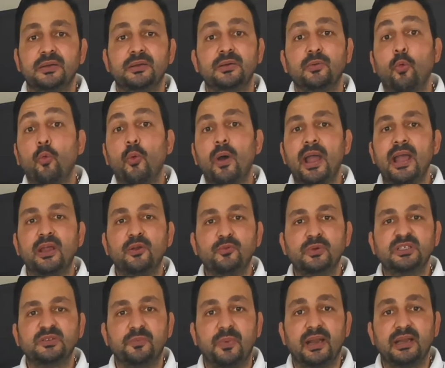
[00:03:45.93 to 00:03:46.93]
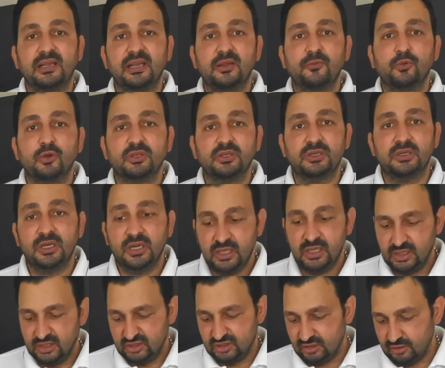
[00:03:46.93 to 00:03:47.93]
wine with sparkling water,
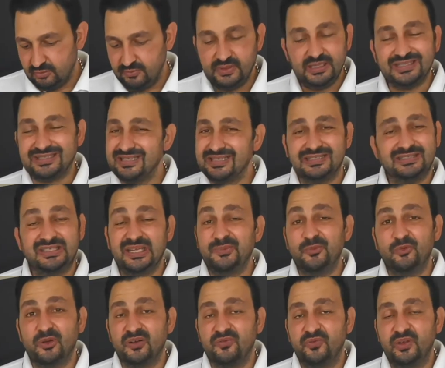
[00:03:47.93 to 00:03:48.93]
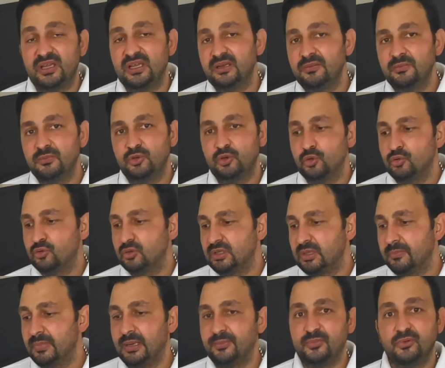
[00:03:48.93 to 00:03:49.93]
so it's similar feeling due to the
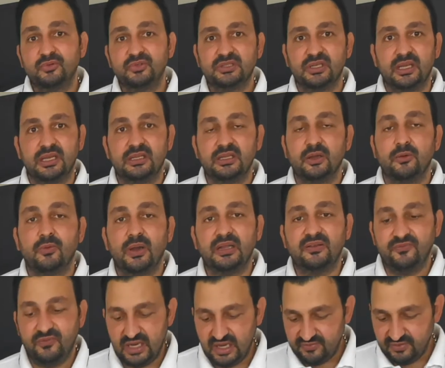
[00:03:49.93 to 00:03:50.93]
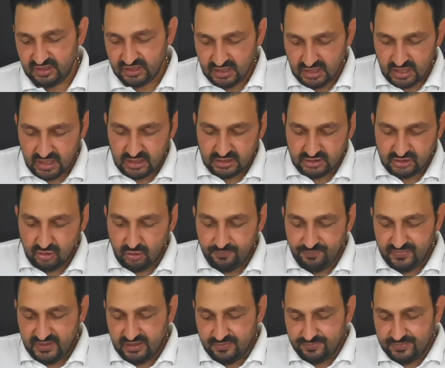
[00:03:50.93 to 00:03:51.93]
bubbles and the wine flavor.
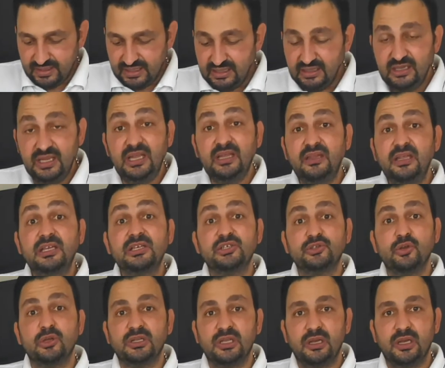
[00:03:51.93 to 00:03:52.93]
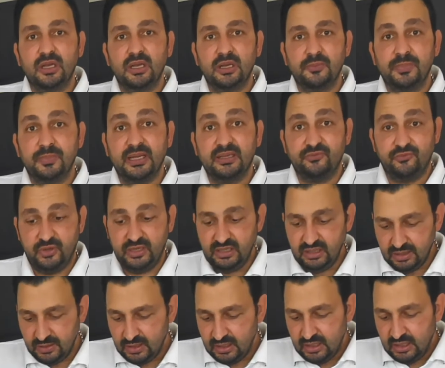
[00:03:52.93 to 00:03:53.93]
So indeed it's not a bad drink,
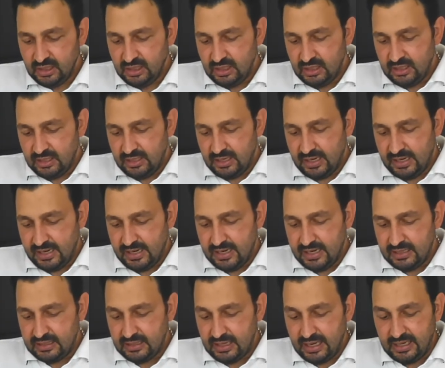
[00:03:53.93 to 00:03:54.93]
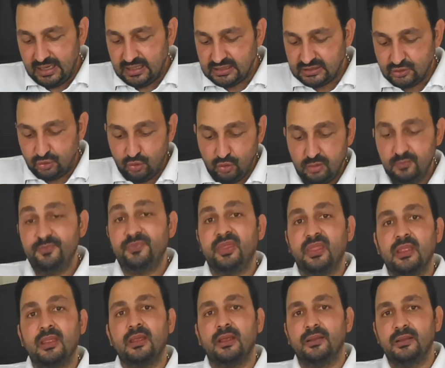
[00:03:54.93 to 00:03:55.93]
and I assume
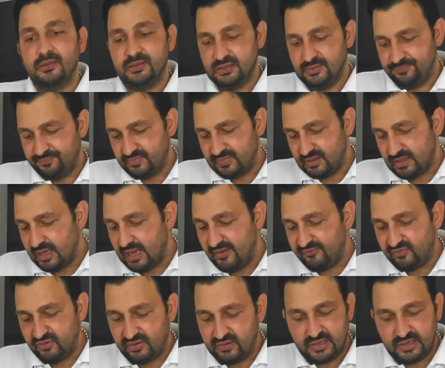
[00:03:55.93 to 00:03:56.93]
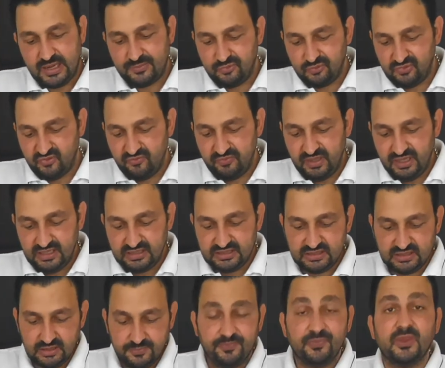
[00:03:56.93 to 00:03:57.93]
after a couple of
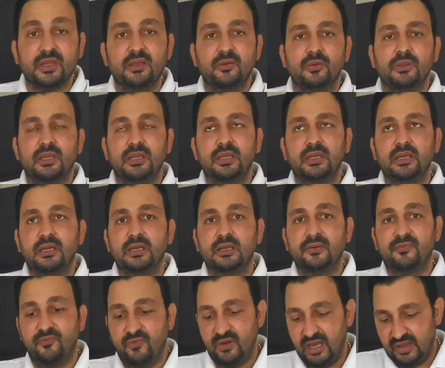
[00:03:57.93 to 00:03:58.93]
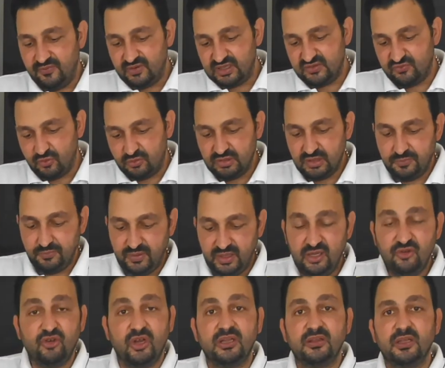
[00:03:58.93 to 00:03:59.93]
minutes the flavors from the
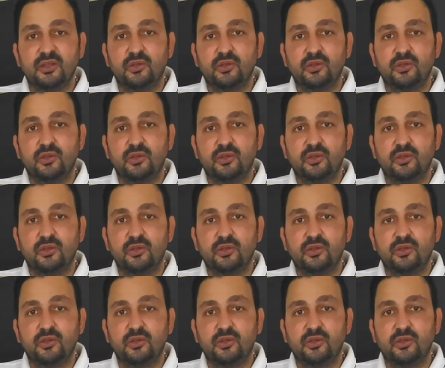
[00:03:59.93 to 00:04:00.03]
peach and the